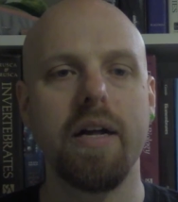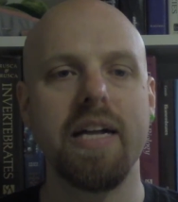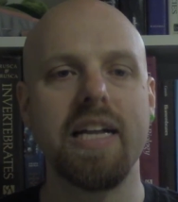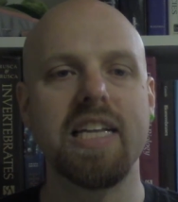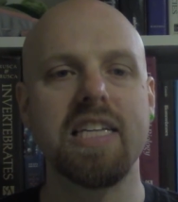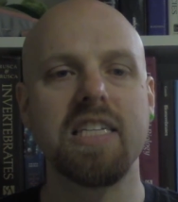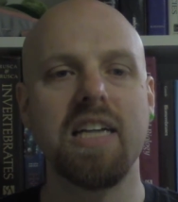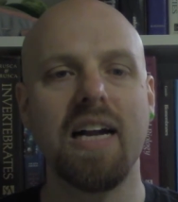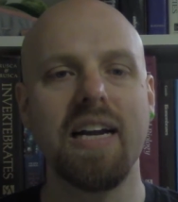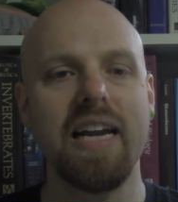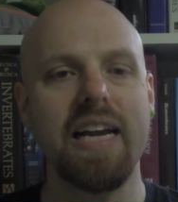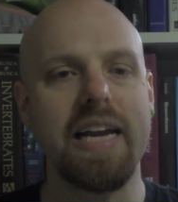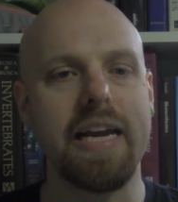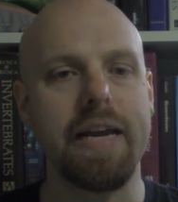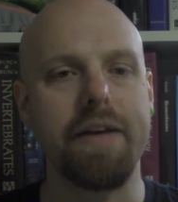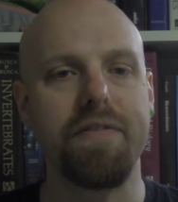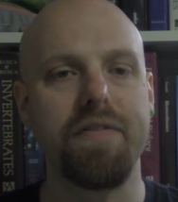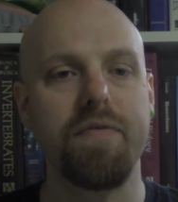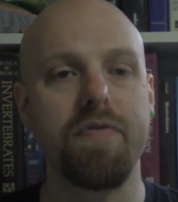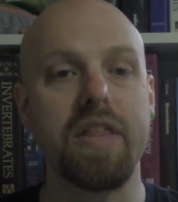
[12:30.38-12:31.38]
It is not
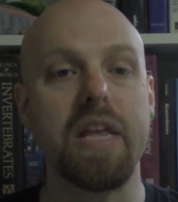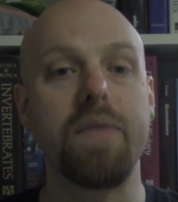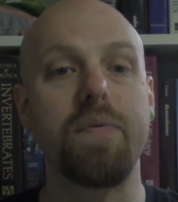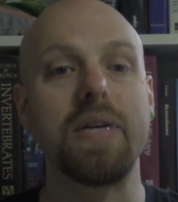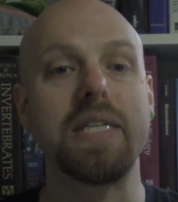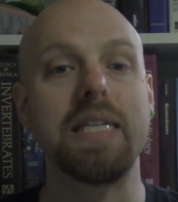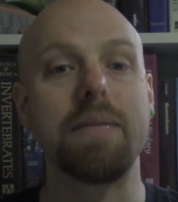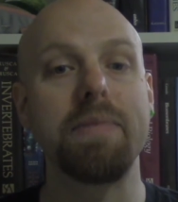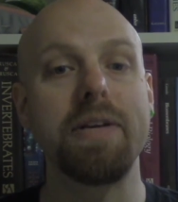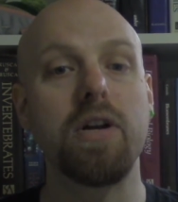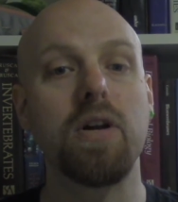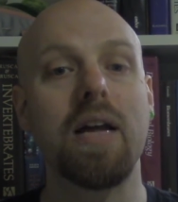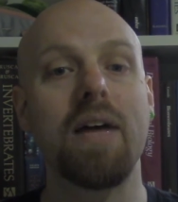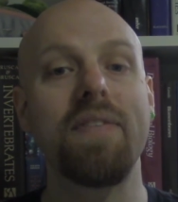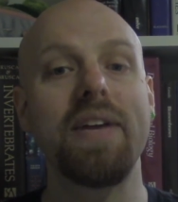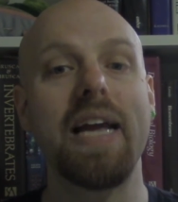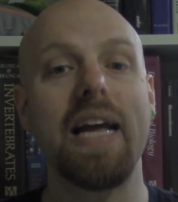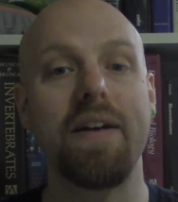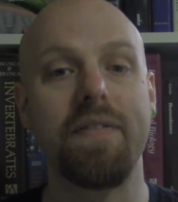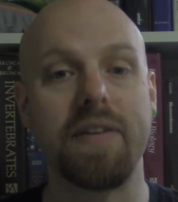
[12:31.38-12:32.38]
naive if we simply don't have
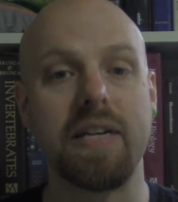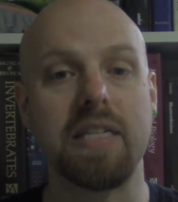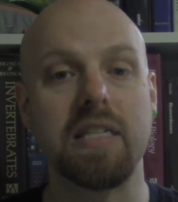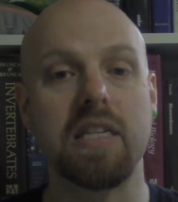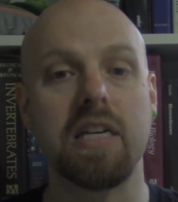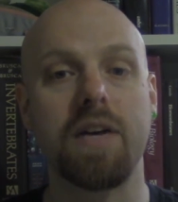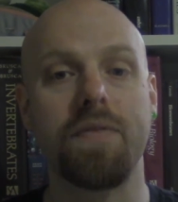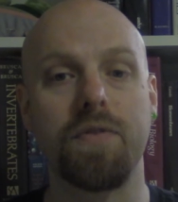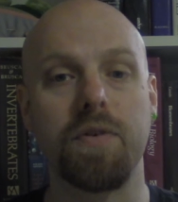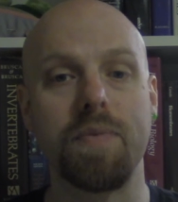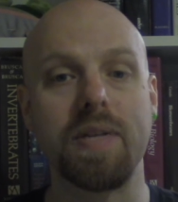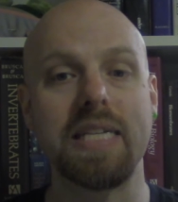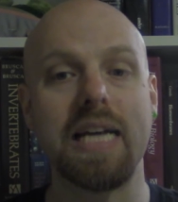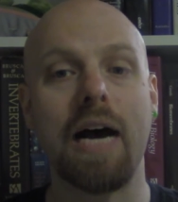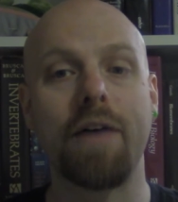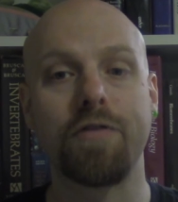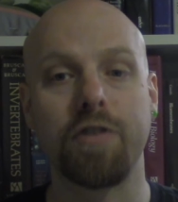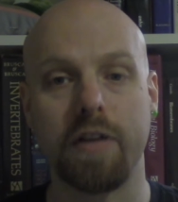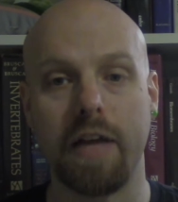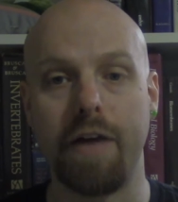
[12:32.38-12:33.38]
any evidence to confirm this
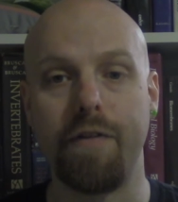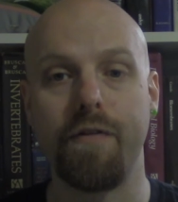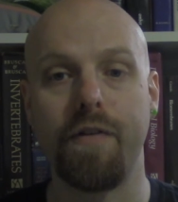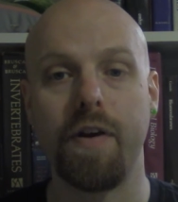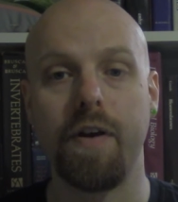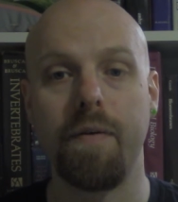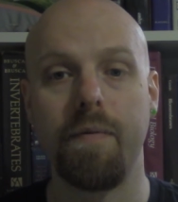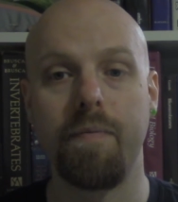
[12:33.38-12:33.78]
afterlife.